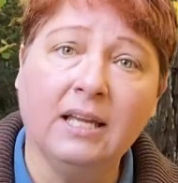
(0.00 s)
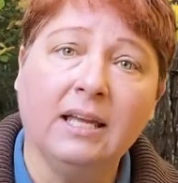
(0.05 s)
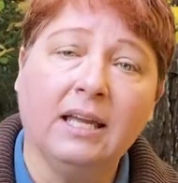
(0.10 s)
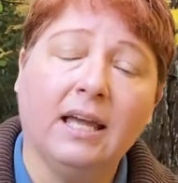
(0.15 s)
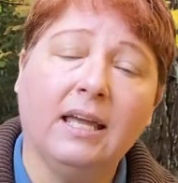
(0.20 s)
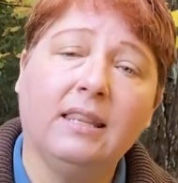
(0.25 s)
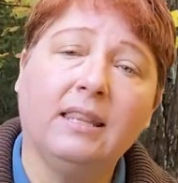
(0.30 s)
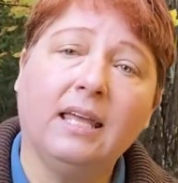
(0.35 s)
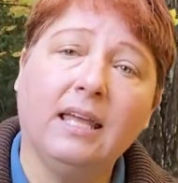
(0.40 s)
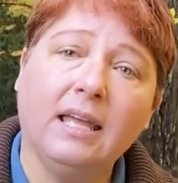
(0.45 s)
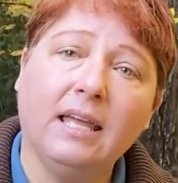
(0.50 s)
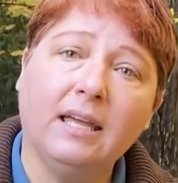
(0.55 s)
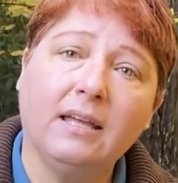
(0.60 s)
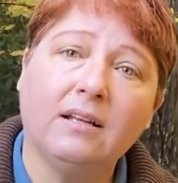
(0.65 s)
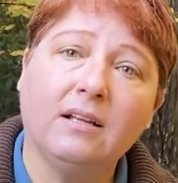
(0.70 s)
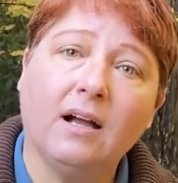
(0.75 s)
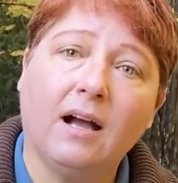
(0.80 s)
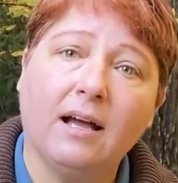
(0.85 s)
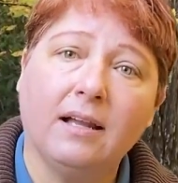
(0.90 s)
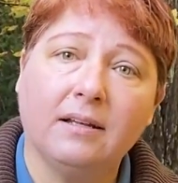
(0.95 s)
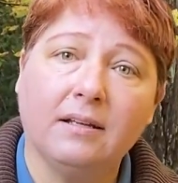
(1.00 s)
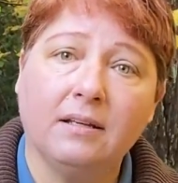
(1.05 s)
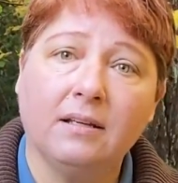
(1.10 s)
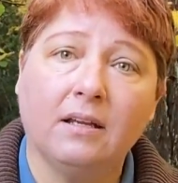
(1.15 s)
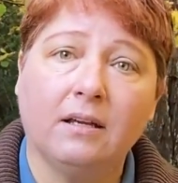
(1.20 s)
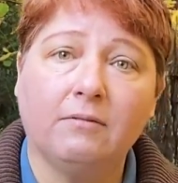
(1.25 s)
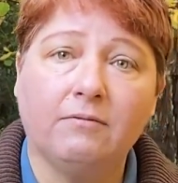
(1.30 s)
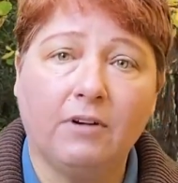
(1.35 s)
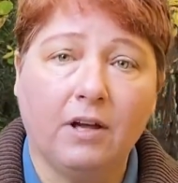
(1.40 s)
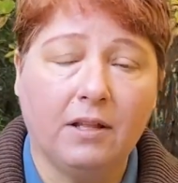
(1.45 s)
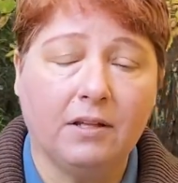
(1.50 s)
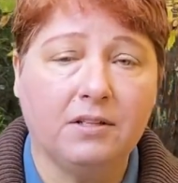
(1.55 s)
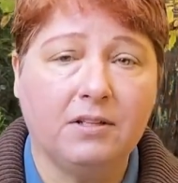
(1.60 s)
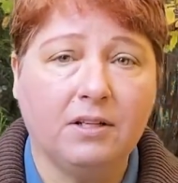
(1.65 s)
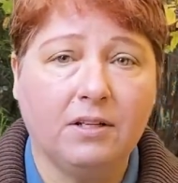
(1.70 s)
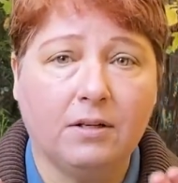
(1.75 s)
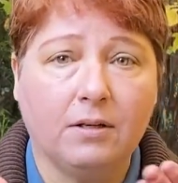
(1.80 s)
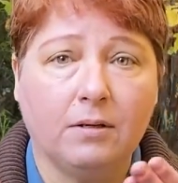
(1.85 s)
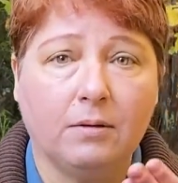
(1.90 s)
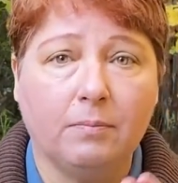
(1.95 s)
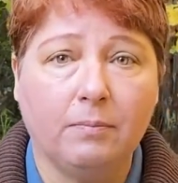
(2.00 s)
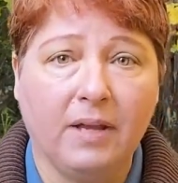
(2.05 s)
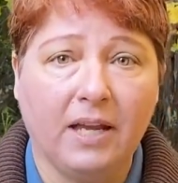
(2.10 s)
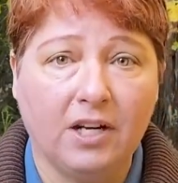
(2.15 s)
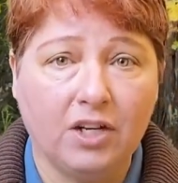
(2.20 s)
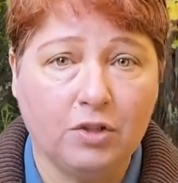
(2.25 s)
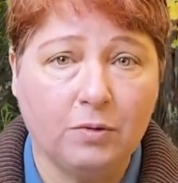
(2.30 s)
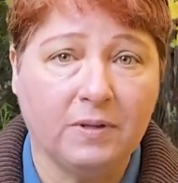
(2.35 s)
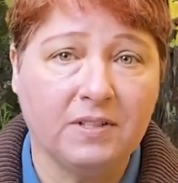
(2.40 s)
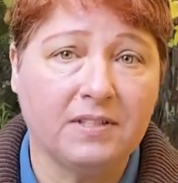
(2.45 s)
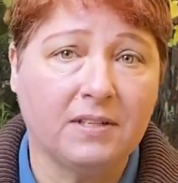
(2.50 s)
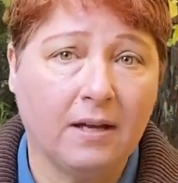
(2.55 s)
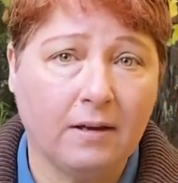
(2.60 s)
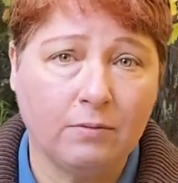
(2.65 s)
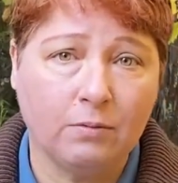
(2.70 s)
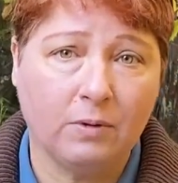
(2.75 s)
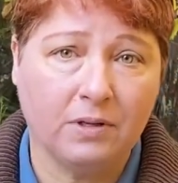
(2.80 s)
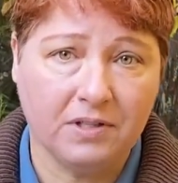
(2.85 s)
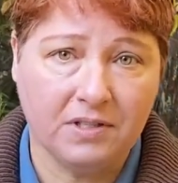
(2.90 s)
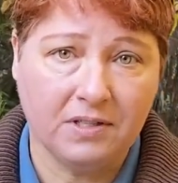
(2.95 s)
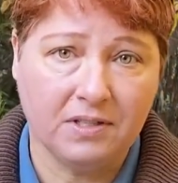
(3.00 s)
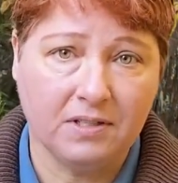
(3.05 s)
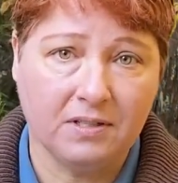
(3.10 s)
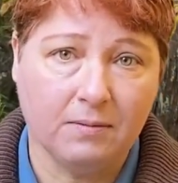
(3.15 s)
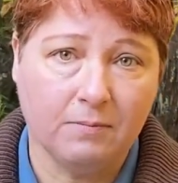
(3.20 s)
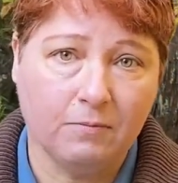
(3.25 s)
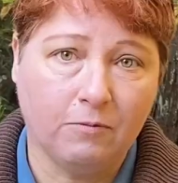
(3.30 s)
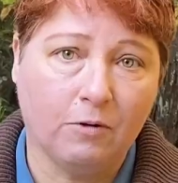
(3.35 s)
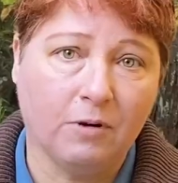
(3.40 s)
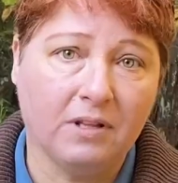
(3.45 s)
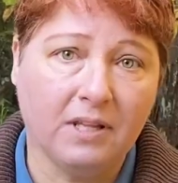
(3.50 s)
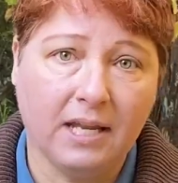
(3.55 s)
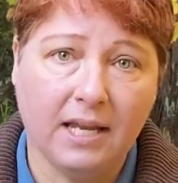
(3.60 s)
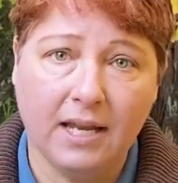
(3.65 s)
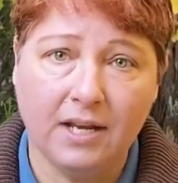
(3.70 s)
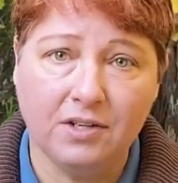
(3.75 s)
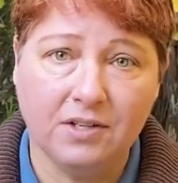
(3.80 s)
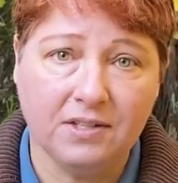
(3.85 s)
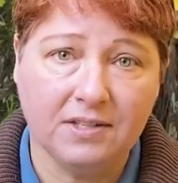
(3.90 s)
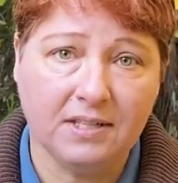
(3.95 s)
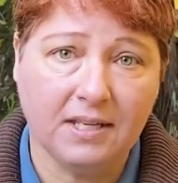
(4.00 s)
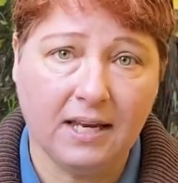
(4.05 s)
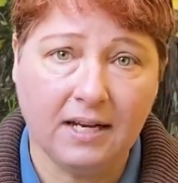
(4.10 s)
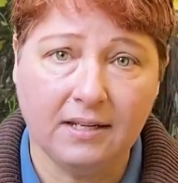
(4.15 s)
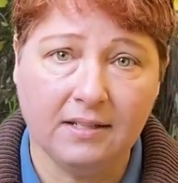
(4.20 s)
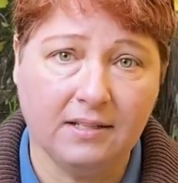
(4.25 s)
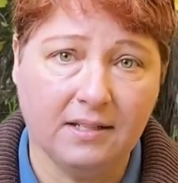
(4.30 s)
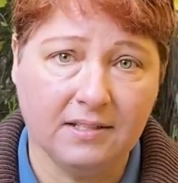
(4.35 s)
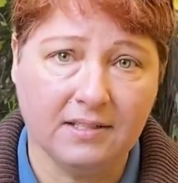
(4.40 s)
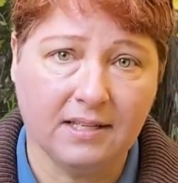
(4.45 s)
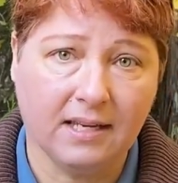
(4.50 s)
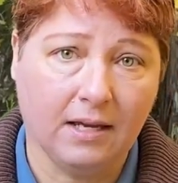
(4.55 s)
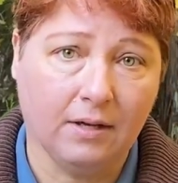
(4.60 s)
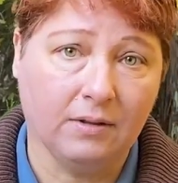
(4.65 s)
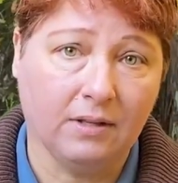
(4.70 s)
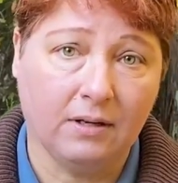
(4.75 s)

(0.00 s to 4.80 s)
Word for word: and they had gotten a volunteer management software system for the agency at a discount.